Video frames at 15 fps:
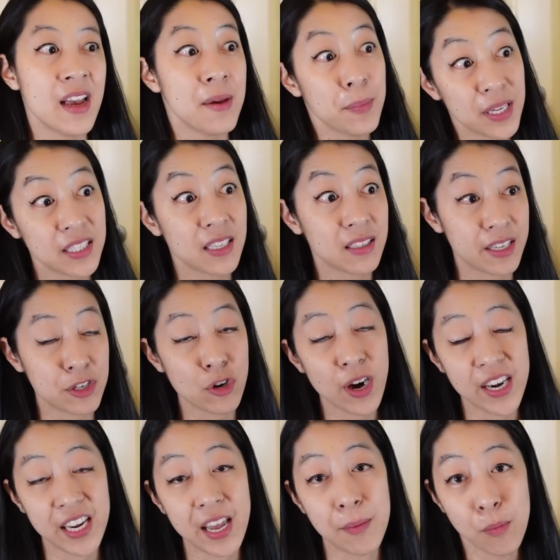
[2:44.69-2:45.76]
basically
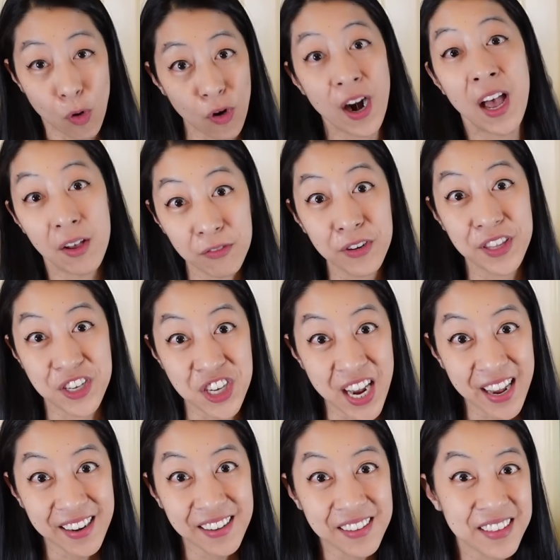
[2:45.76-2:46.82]
try to get more help for the
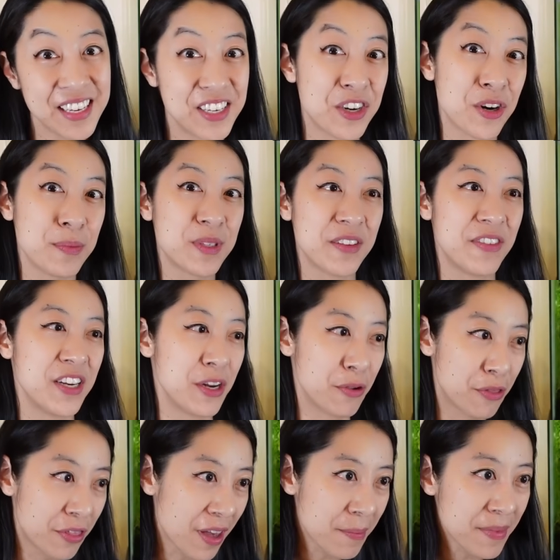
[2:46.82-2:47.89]
channel in terms of a new
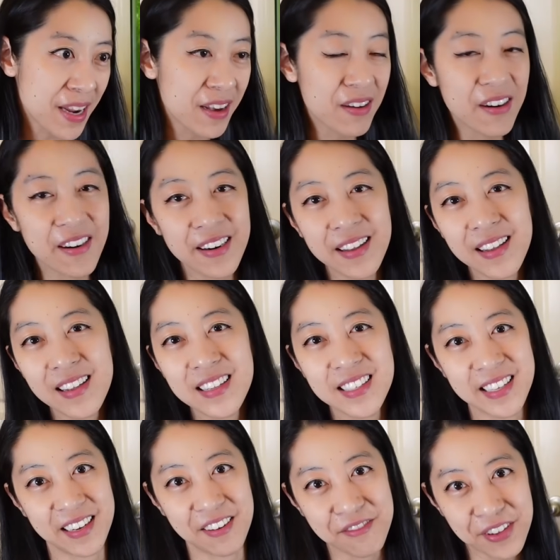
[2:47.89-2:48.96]
thumbnail
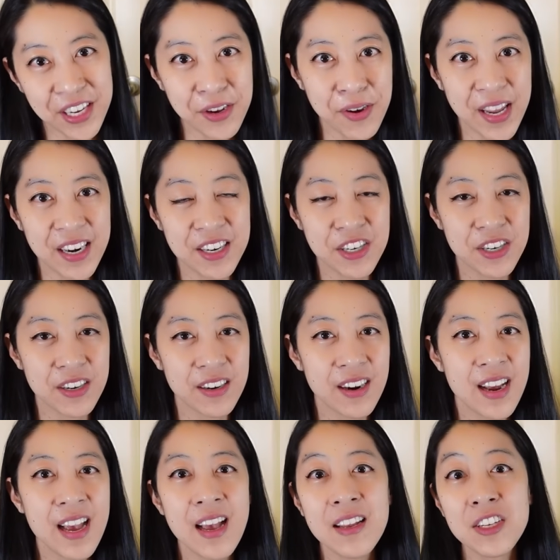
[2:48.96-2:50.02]
artist and a video editor,